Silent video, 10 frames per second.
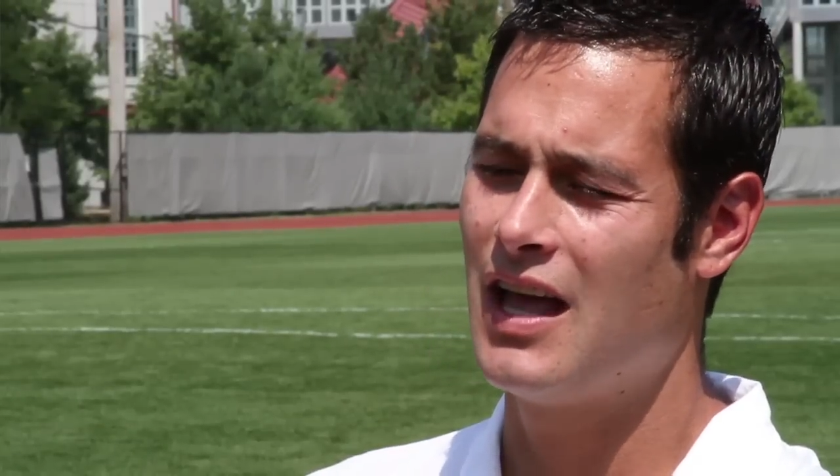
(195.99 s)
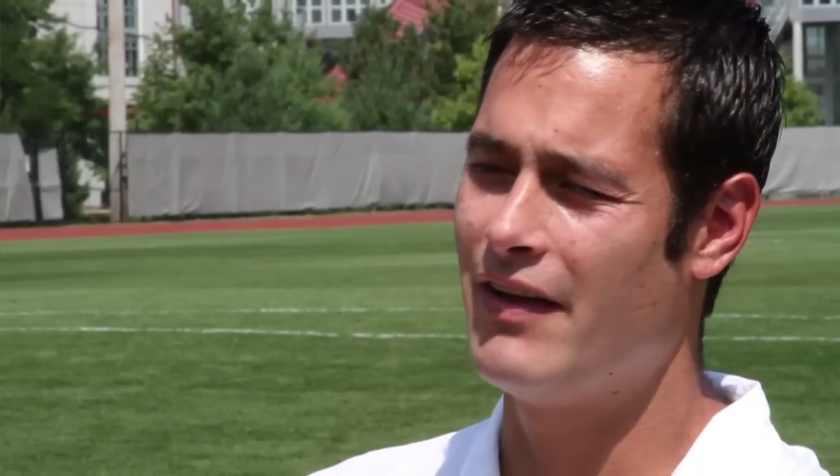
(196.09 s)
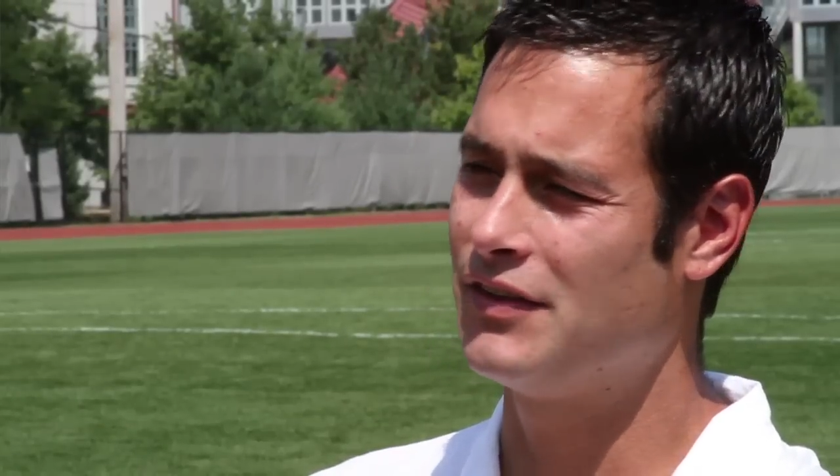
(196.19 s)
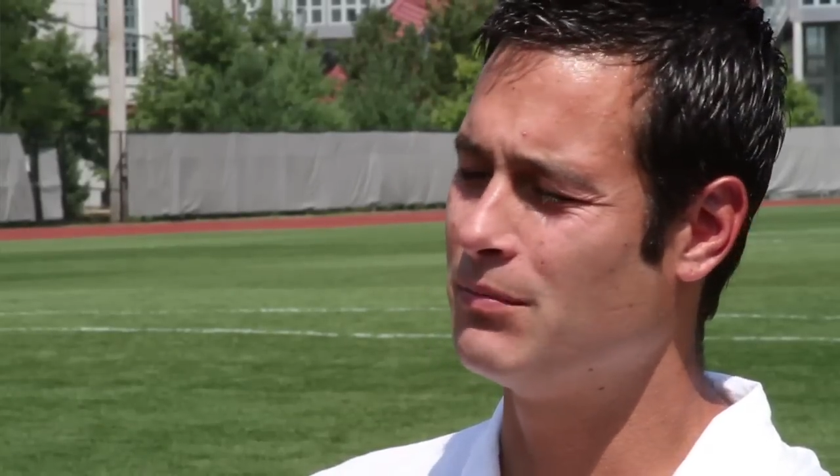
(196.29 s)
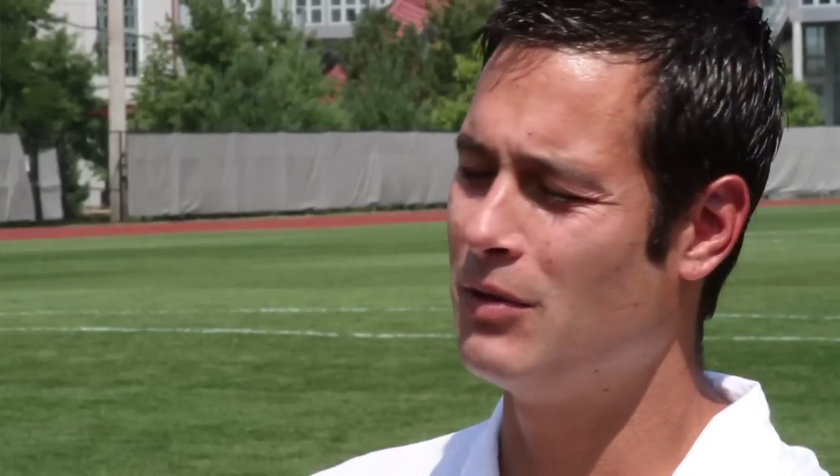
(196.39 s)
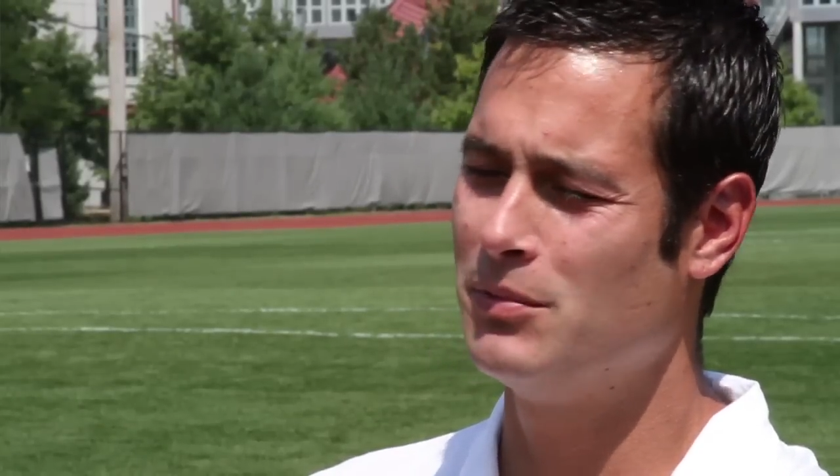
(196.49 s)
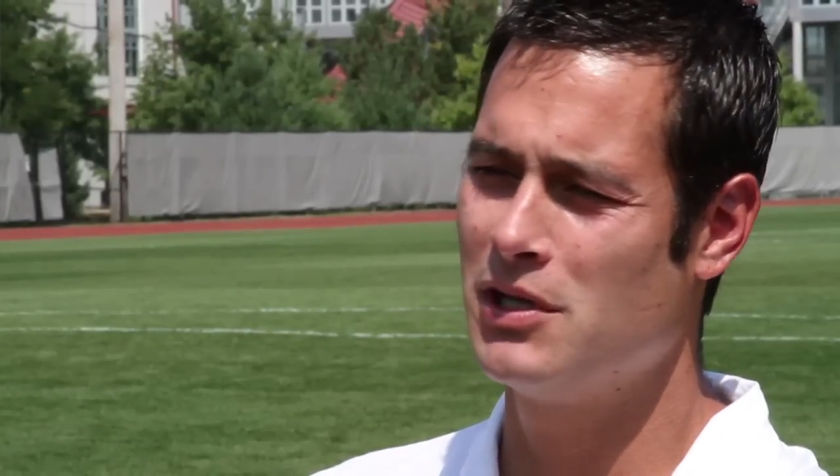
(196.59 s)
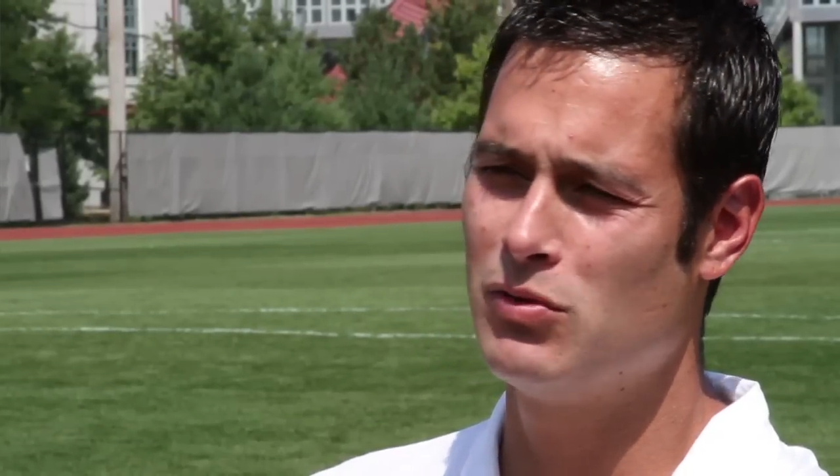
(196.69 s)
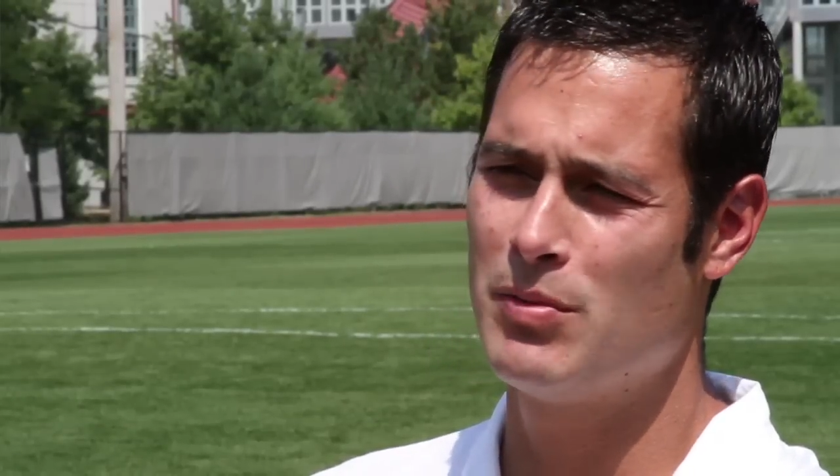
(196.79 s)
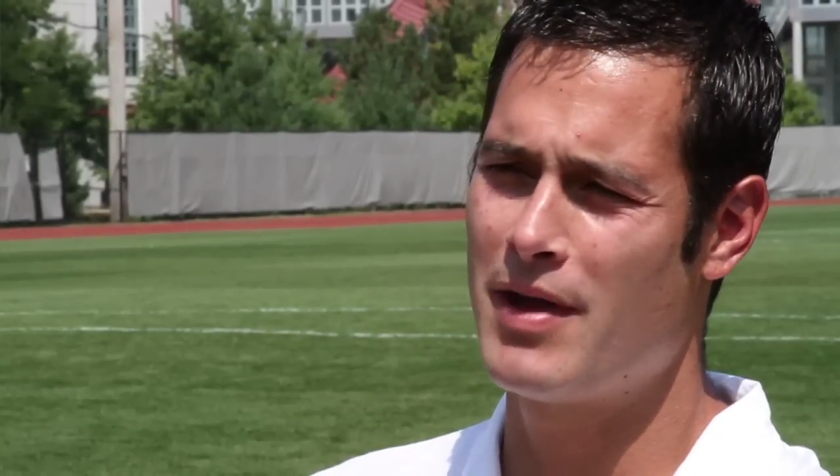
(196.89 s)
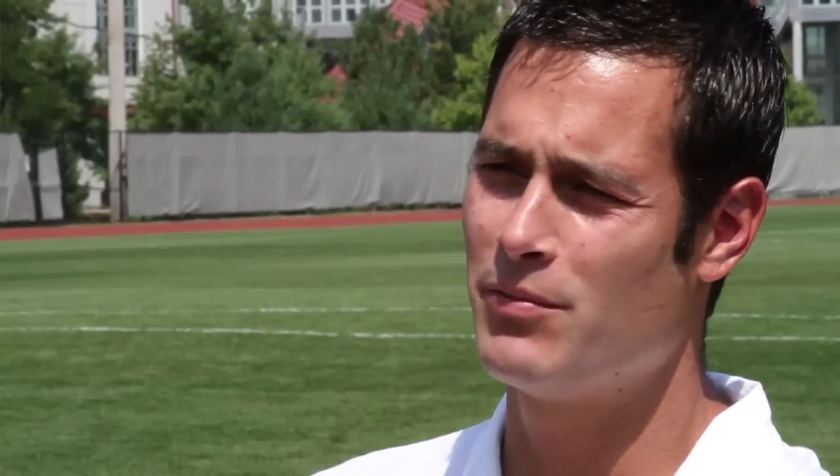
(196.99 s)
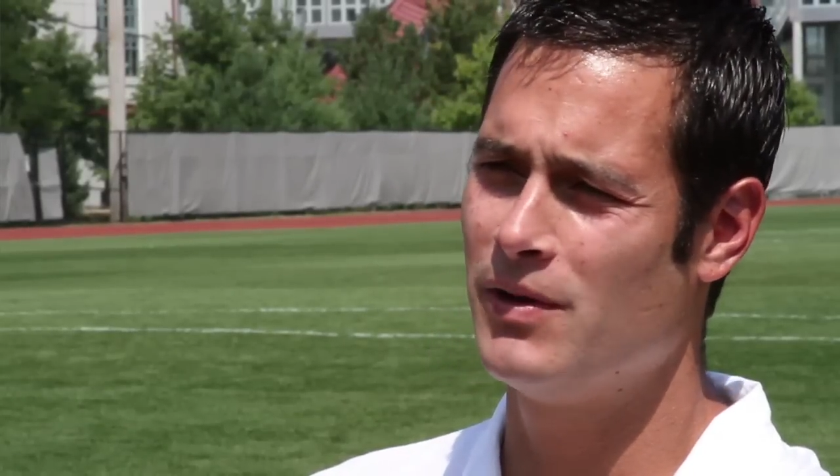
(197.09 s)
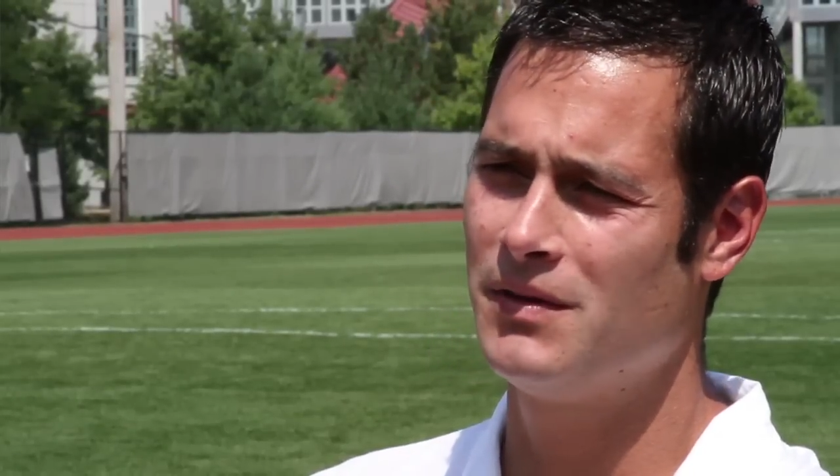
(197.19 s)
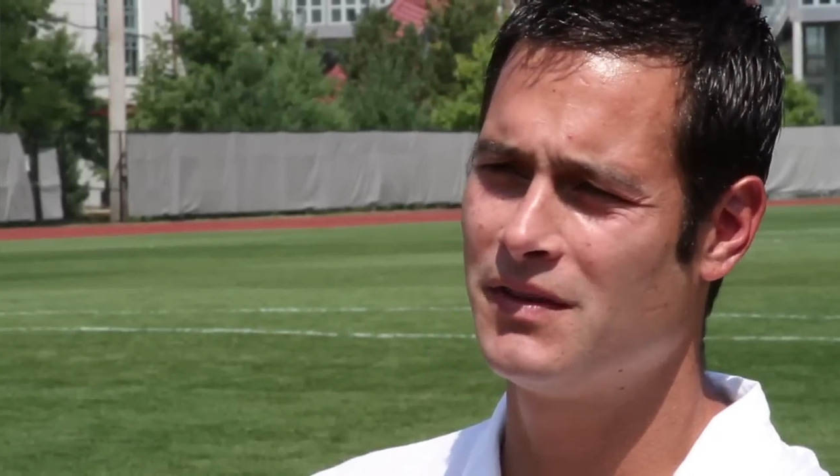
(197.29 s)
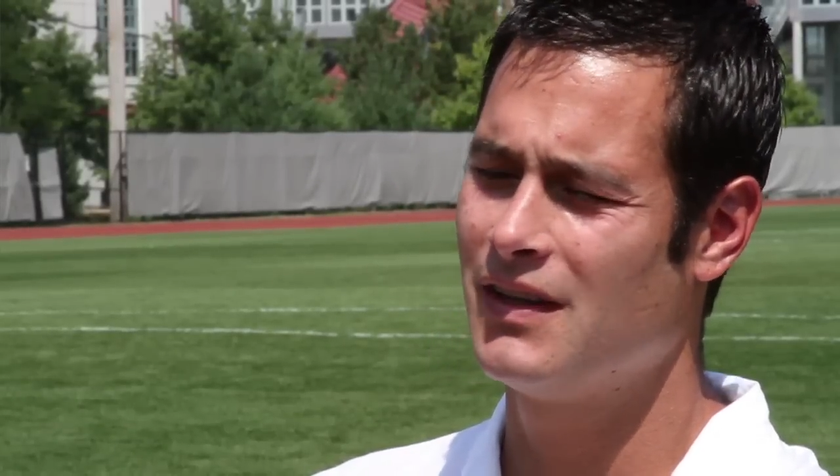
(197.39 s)
I had some unbelievable
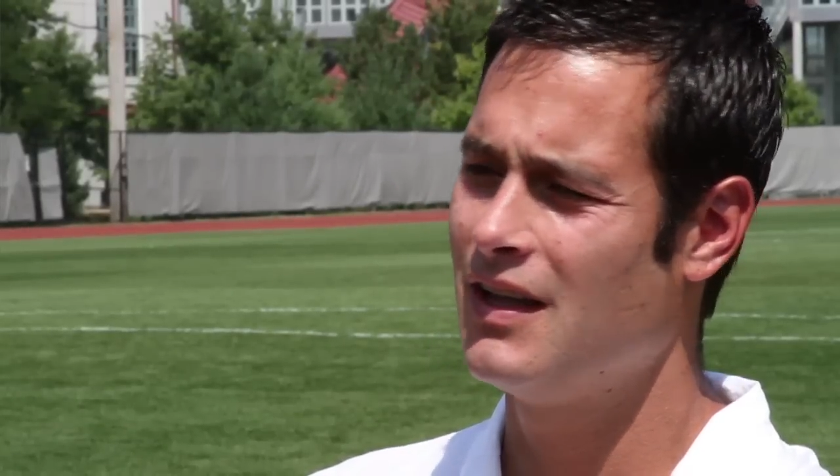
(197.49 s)
memories.